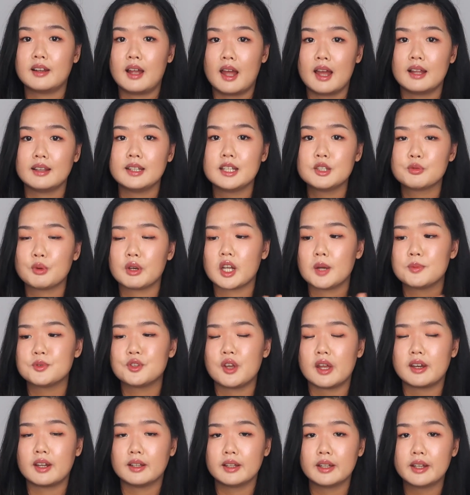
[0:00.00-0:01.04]
At least when it comes
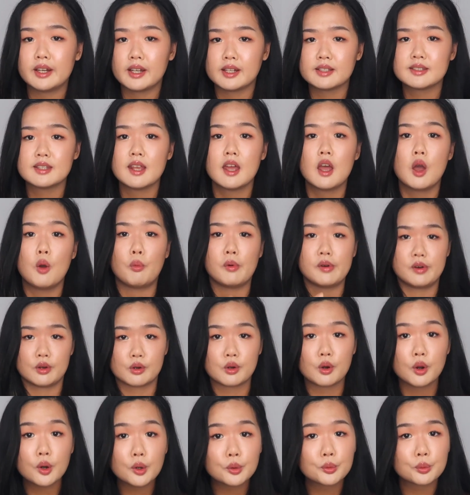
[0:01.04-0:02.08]
to analytics, when
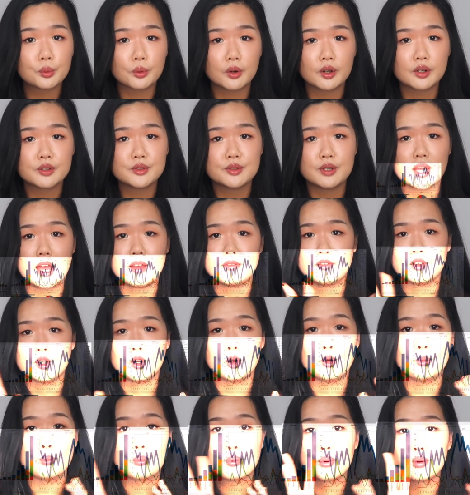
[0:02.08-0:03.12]
your code works, you have, you
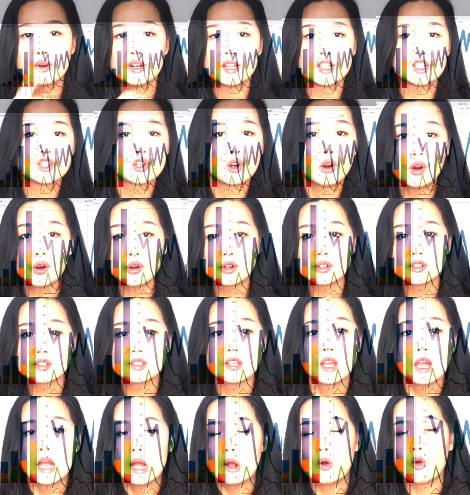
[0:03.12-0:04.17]
know, pretty
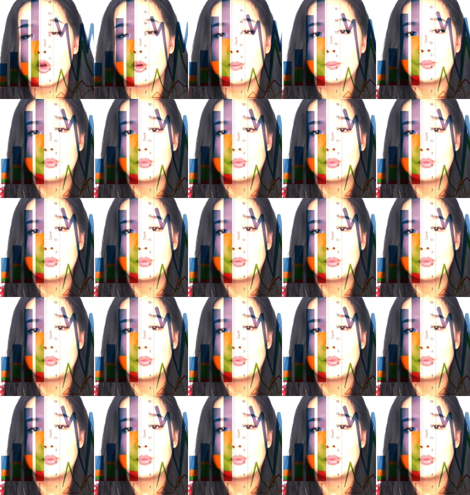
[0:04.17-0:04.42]
charts or